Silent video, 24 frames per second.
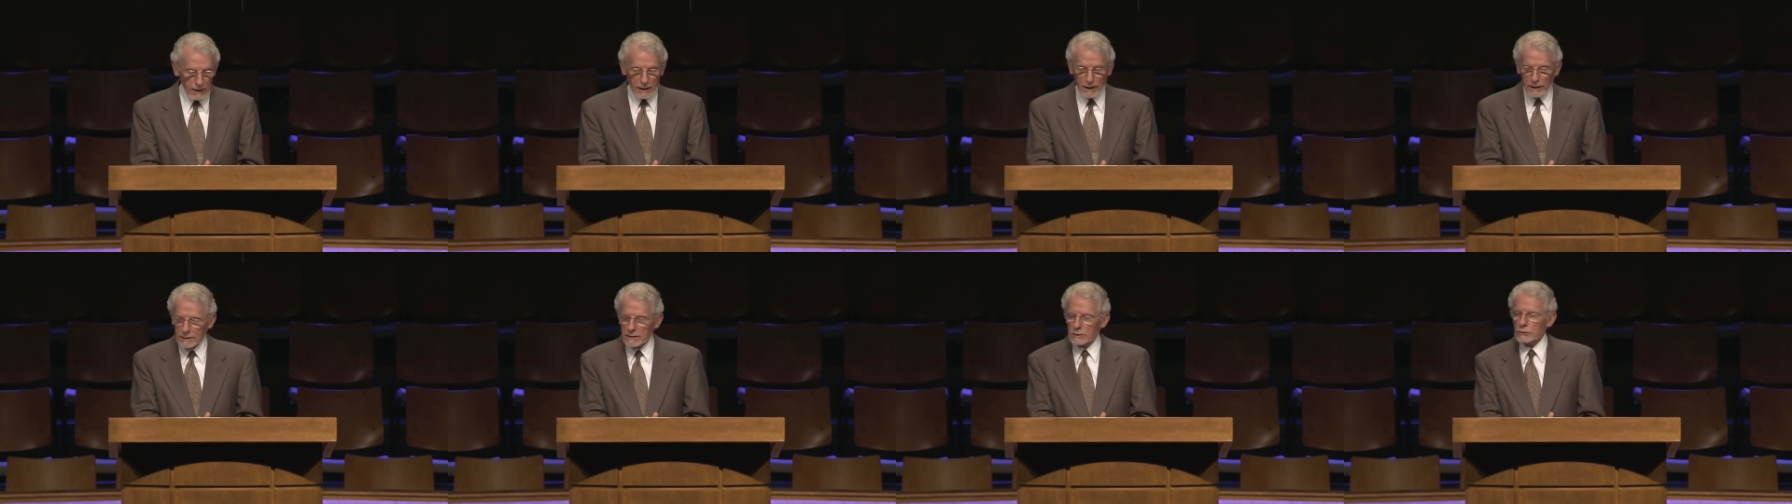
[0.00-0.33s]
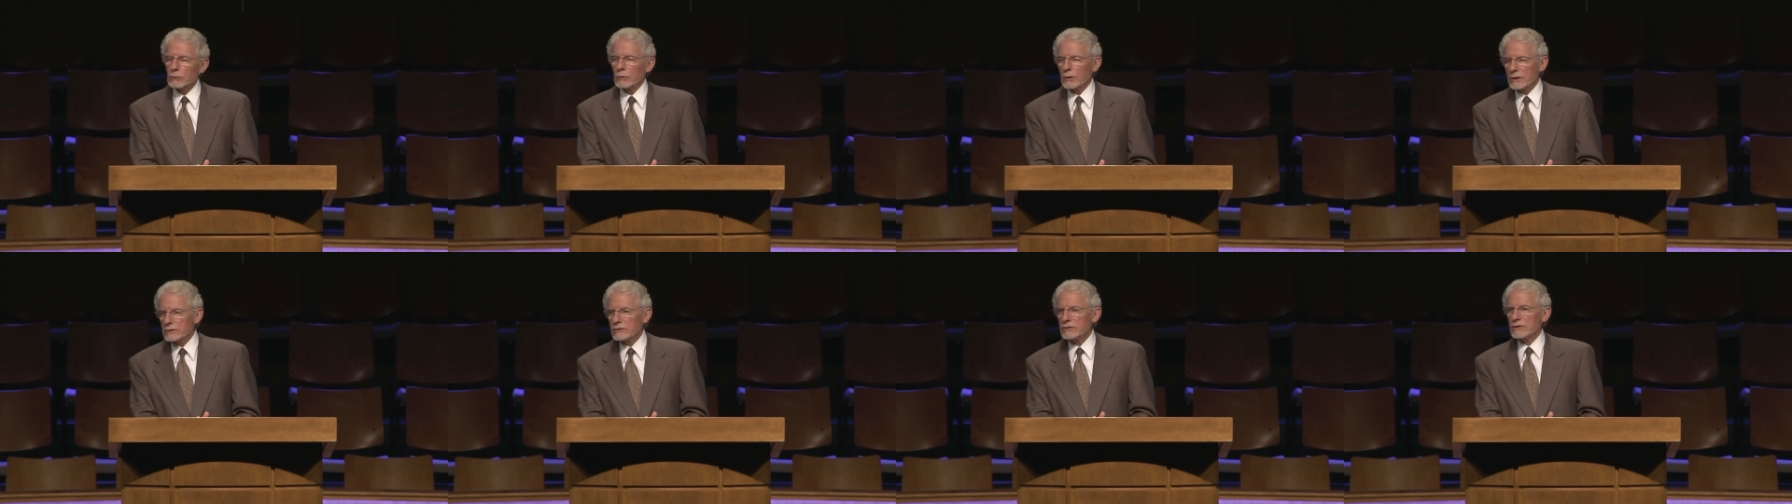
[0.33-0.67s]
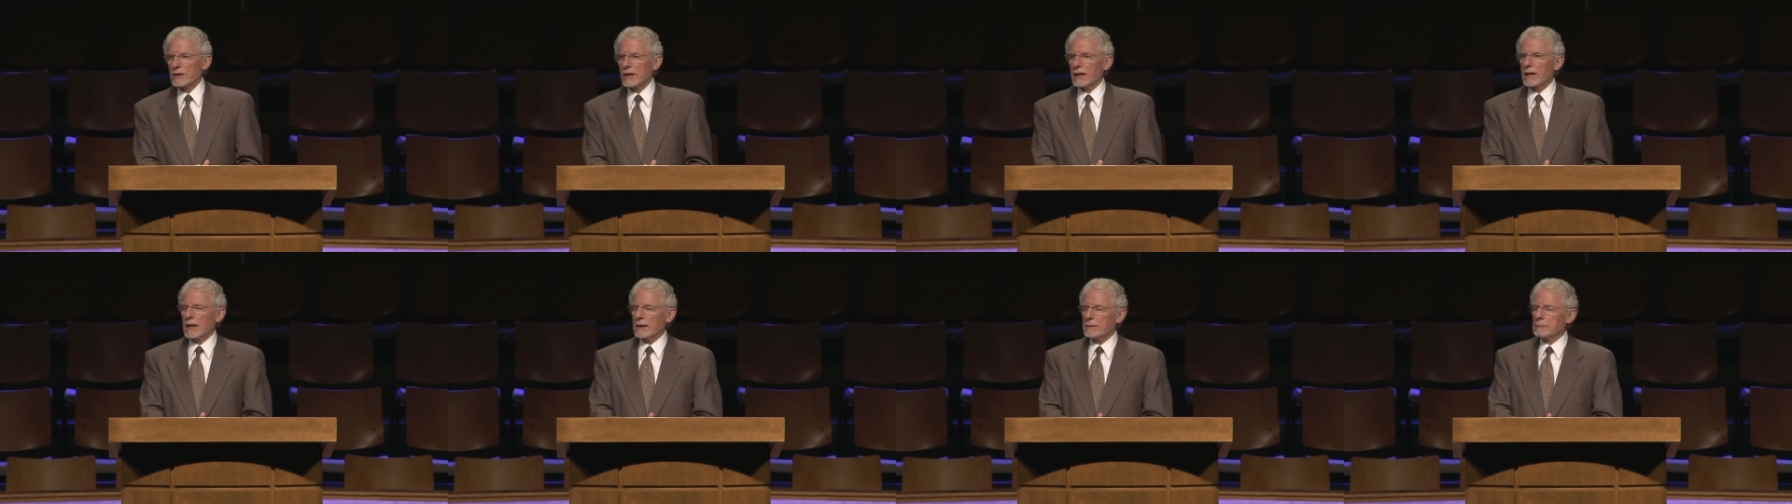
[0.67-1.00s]
and is worse
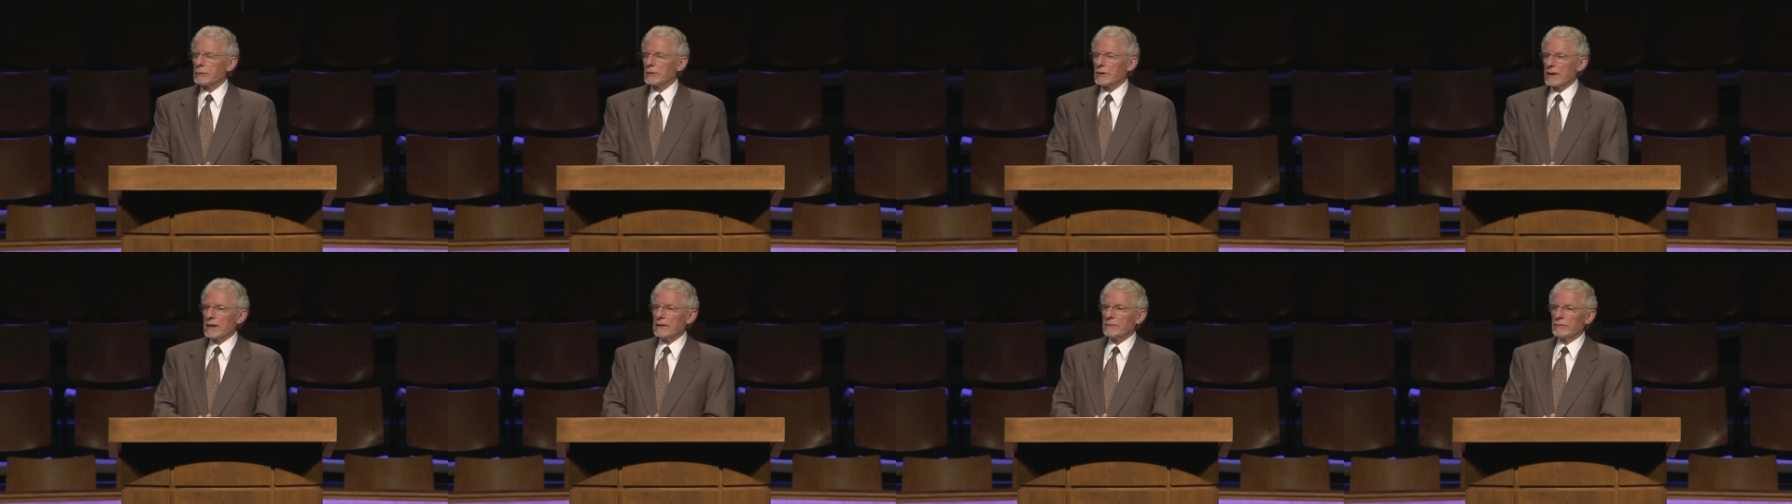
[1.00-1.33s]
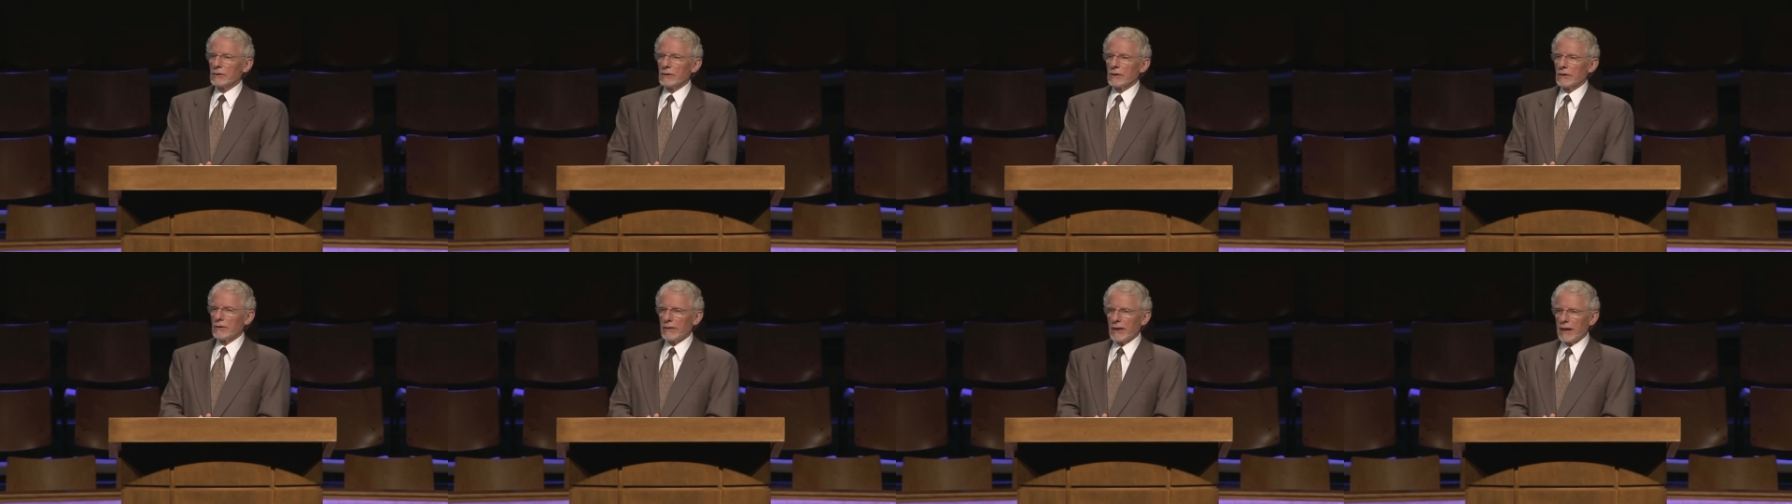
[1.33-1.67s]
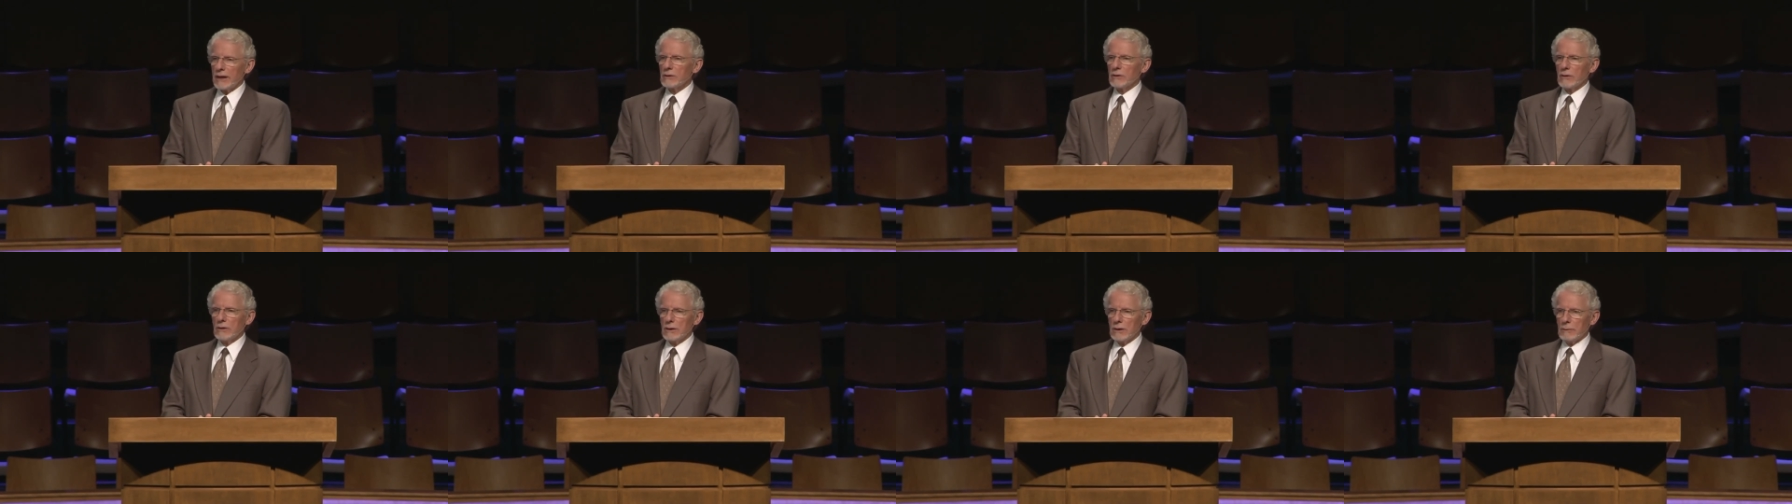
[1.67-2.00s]
than an unbeliever, are they
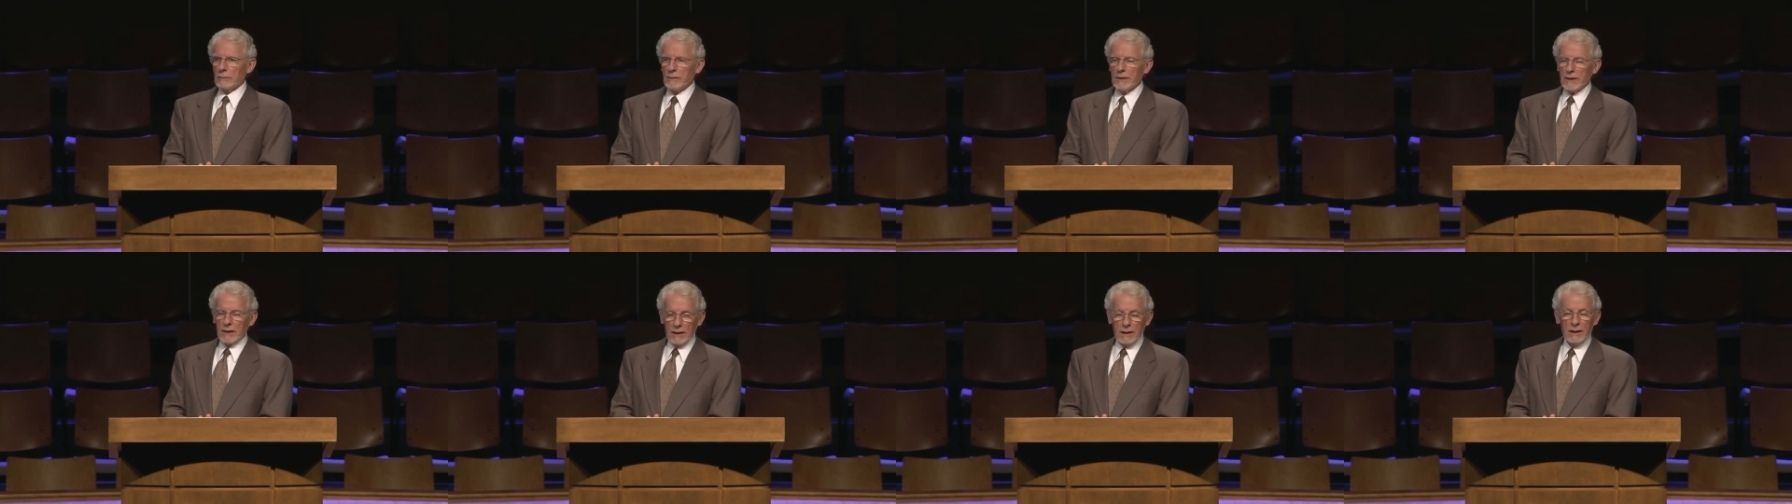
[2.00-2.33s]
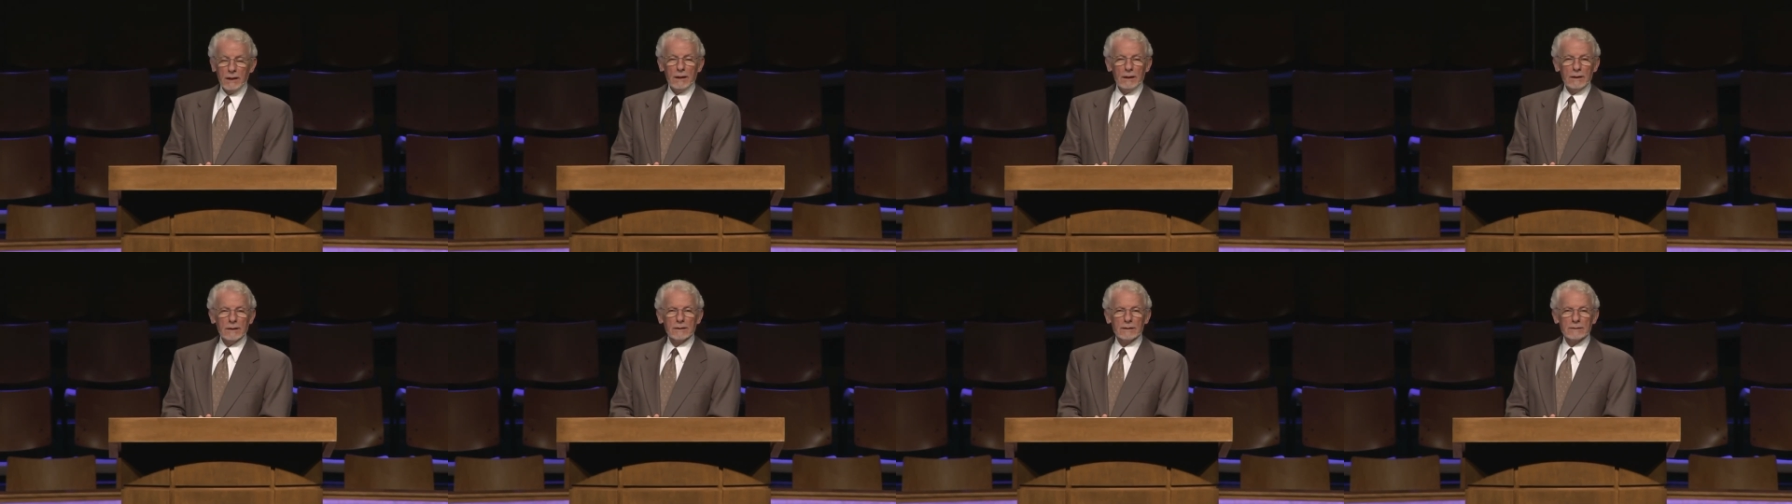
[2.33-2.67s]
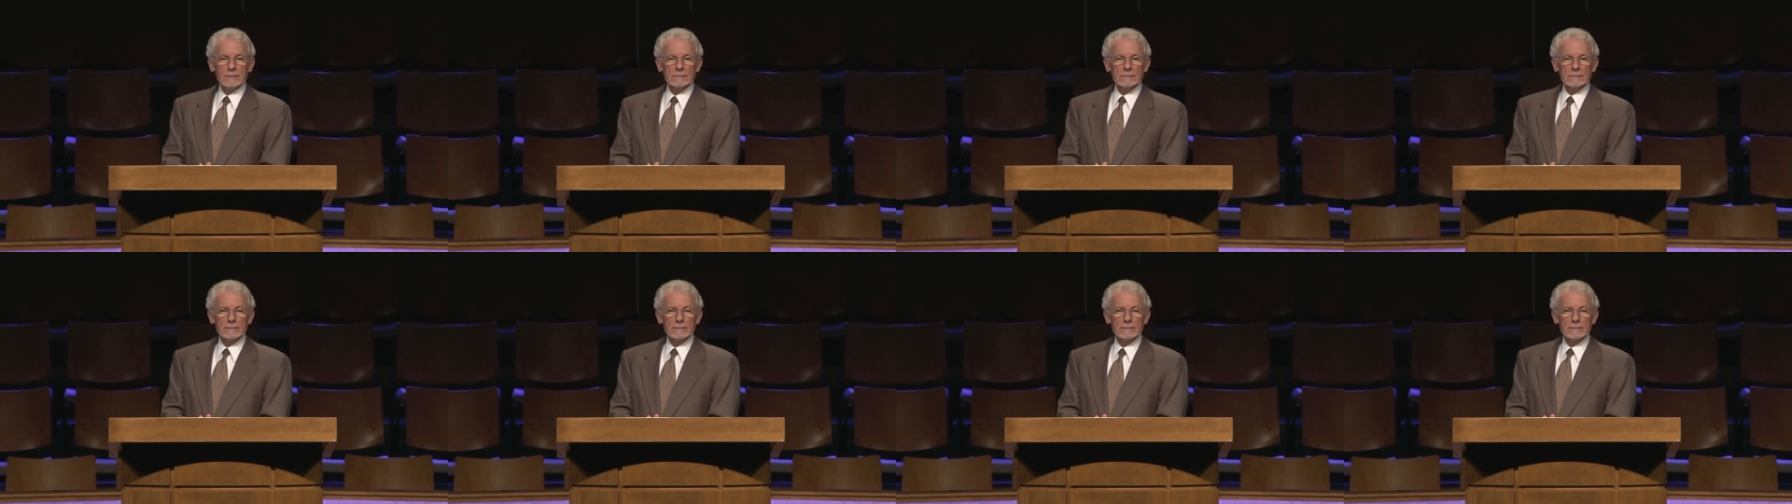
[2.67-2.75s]
going to be